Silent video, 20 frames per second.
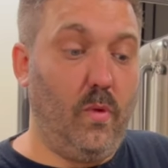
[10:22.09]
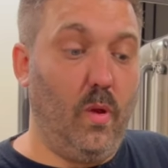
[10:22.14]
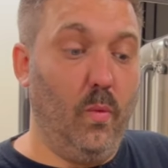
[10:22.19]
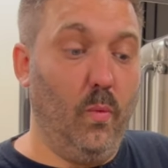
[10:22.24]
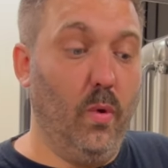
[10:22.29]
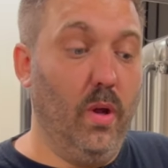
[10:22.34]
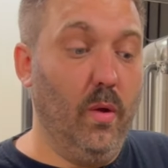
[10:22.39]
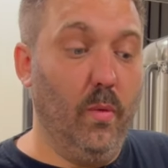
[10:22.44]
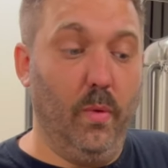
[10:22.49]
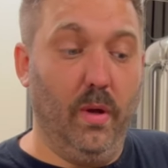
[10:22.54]

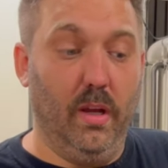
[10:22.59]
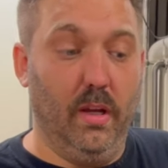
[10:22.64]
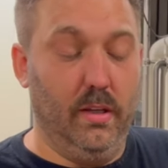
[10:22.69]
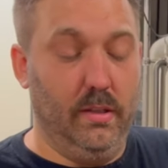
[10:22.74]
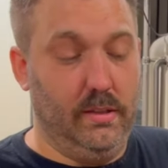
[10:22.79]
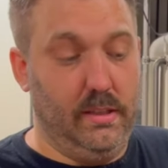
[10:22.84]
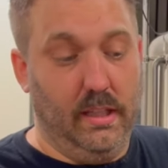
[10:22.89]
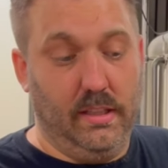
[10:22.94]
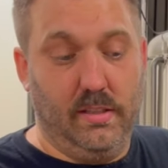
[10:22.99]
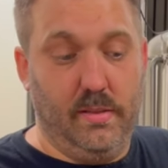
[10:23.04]
We
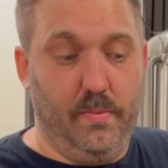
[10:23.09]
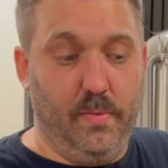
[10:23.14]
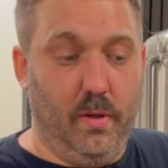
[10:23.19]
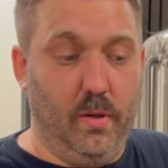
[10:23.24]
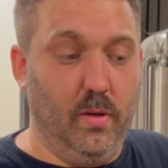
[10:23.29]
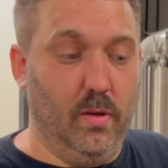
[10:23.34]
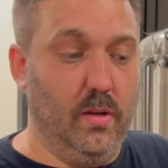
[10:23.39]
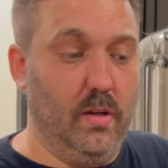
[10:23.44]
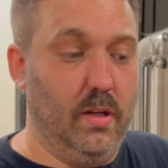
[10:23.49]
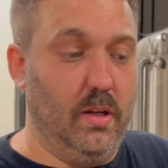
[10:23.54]
distribute
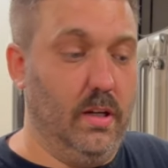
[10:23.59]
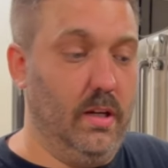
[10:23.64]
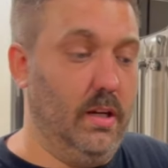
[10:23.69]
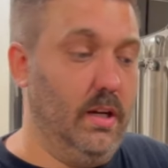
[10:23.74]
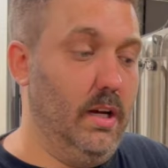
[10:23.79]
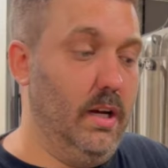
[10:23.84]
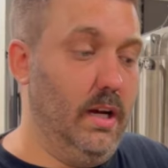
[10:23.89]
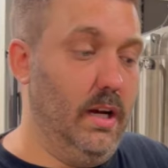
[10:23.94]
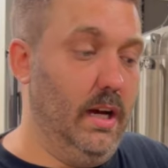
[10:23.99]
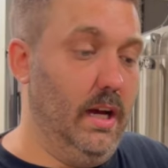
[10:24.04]

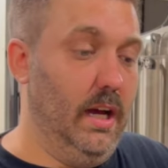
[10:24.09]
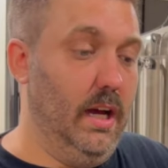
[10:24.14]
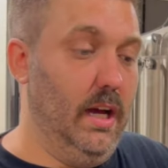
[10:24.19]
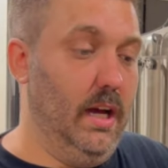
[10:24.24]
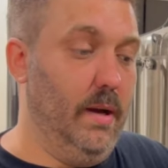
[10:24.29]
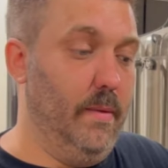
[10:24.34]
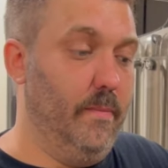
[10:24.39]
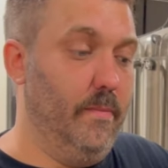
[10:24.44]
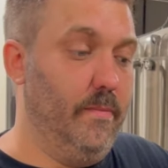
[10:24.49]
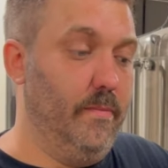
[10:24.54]

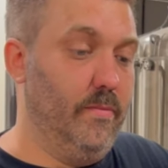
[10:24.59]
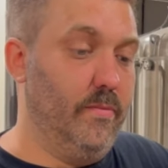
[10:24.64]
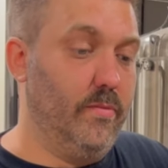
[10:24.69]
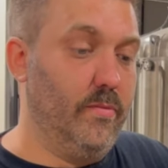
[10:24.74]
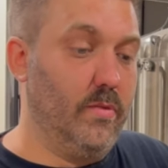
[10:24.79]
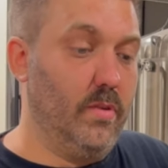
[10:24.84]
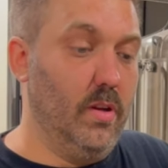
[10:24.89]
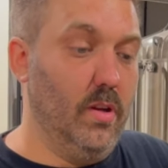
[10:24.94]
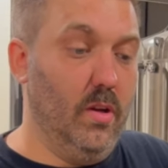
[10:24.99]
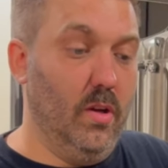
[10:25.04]

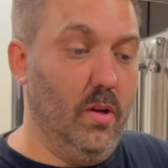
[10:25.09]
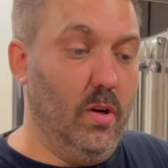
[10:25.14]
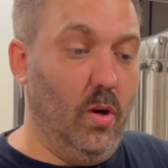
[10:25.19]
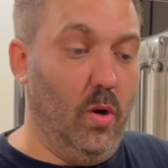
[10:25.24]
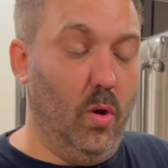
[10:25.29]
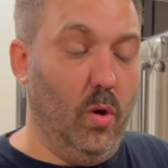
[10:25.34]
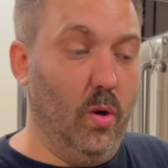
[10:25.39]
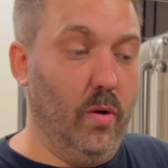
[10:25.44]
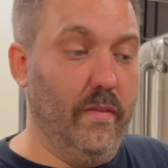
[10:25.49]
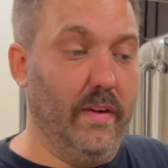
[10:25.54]

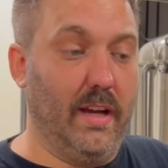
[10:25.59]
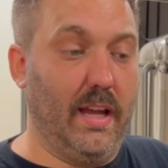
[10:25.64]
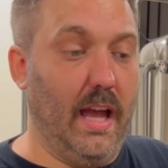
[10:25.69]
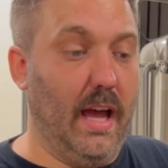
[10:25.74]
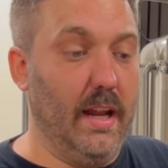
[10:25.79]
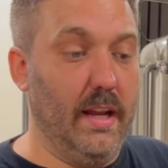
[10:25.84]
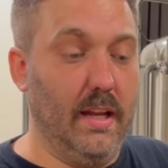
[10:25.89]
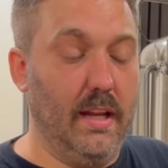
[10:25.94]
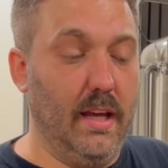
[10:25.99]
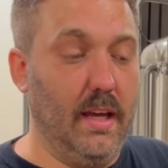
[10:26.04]
all over
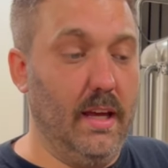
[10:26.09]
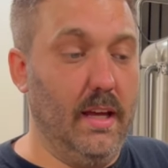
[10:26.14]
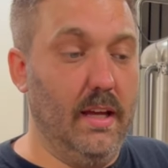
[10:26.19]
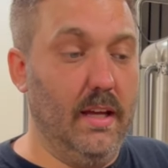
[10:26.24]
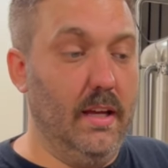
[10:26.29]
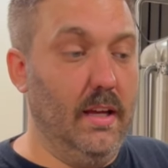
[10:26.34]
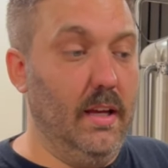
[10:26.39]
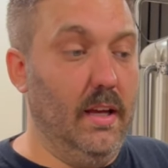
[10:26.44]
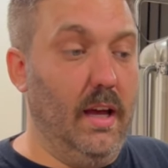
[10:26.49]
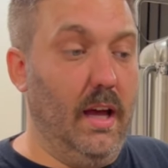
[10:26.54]
Canada,
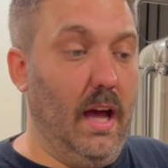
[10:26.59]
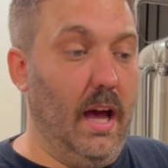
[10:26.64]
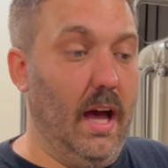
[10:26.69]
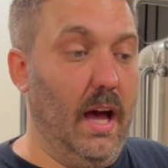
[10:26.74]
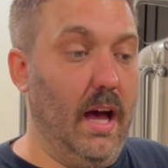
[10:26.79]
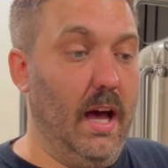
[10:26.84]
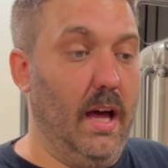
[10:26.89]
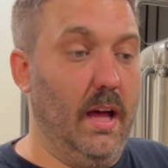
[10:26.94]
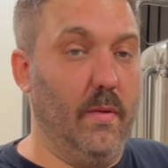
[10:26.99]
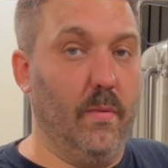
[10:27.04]

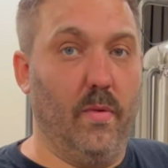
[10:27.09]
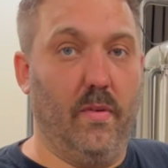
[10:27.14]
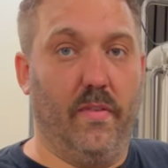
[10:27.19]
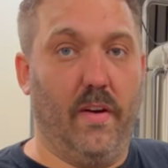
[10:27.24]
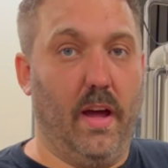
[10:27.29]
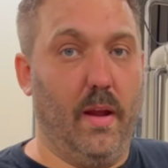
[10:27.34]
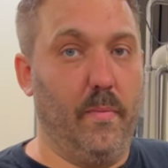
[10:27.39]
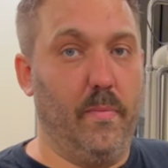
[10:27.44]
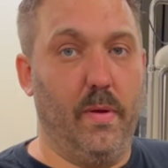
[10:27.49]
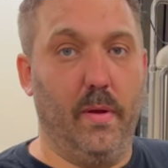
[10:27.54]
and we've
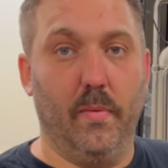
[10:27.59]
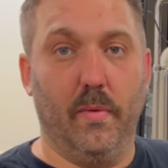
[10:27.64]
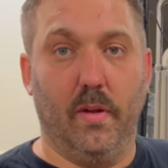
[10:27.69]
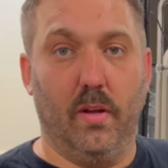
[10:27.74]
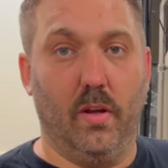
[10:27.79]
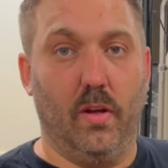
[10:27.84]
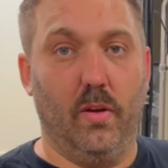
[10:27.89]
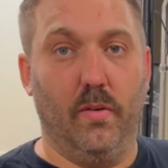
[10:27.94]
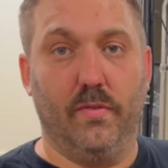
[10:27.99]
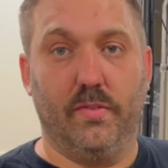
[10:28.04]
had people
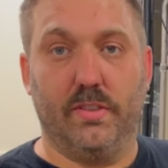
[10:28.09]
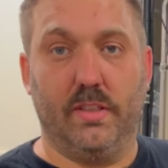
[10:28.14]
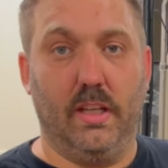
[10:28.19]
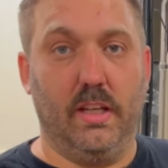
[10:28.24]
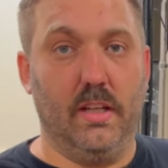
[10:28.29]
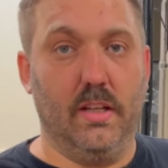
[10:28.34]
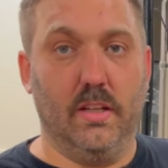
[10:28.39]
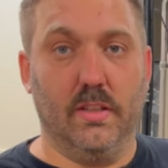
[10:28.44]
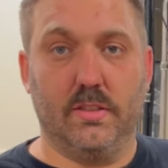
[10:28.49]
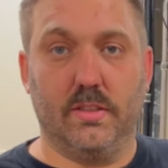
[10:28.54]
who've
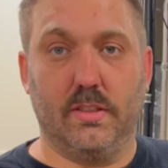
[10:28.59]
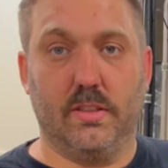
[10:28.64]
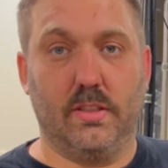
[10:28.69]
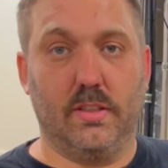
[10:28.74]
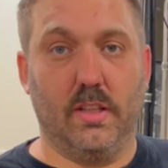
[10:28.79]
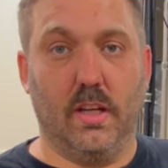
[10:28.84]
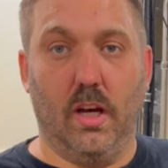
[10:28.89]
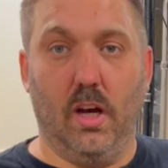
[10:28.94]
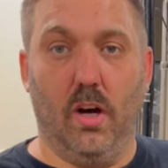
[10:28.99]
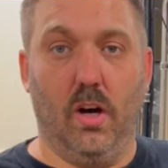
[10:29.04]
seen us
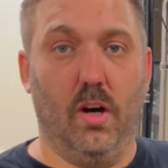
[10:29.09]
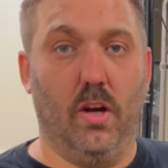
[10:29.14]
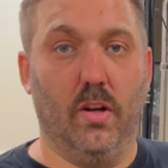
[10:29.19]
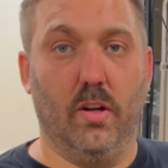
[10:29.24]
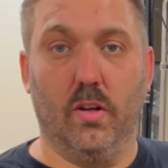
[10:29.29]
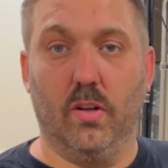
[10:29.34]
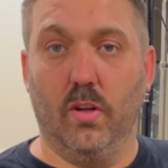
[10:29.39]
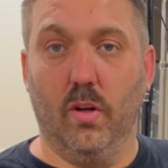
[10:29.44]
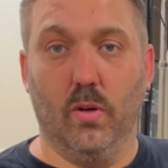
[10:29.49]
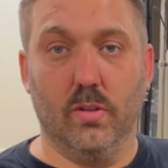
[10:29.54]
on
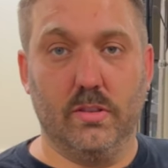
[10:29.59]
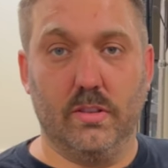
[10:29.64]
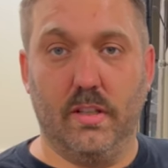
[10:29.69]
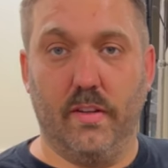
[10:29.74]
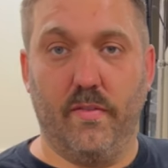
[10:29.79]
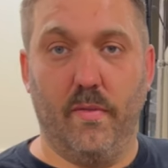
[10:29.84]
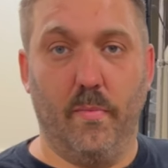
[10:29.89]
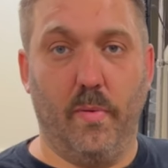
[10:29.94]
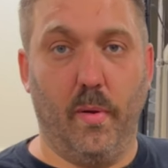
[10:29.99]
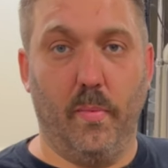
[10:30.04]
loads of
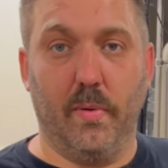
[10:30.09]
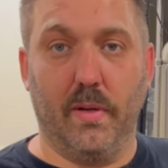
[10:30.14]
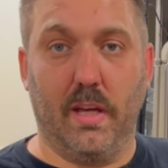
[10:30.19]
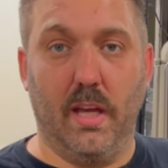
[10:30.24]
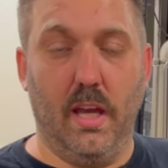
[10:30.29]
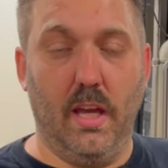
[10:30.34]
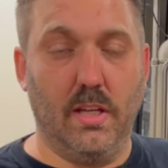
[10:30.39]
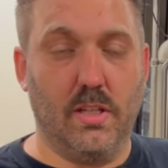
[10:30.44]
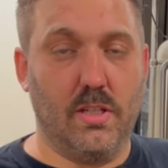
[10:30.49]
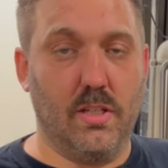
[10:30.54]
different
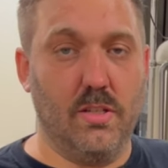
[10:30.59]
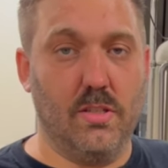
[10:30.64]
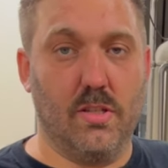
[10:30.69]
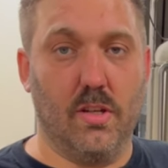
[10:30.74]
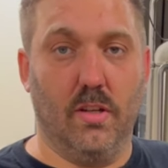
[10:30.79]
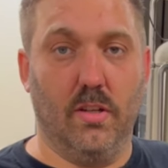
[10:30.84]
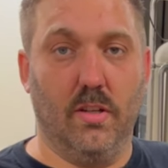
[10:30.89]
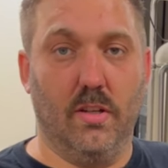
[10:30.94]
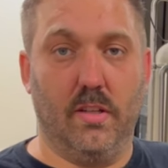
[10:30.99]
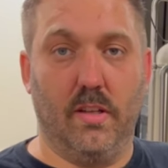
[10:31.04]
publications and